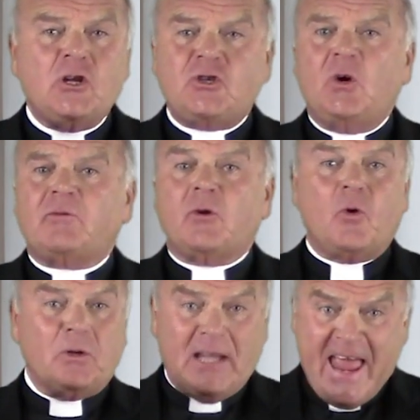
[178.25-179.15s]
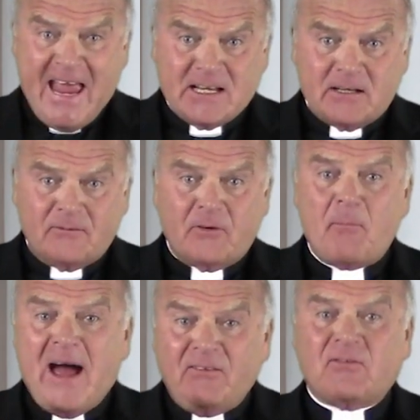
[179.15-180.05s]
children, or land for
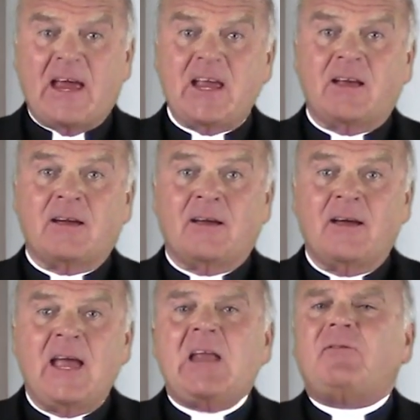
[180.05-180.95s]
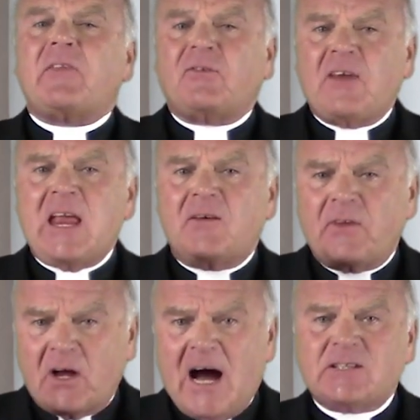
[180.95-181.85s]
my sake and for the sake of
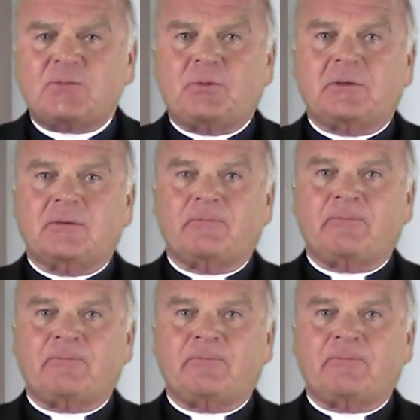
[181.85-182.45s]
the gospel,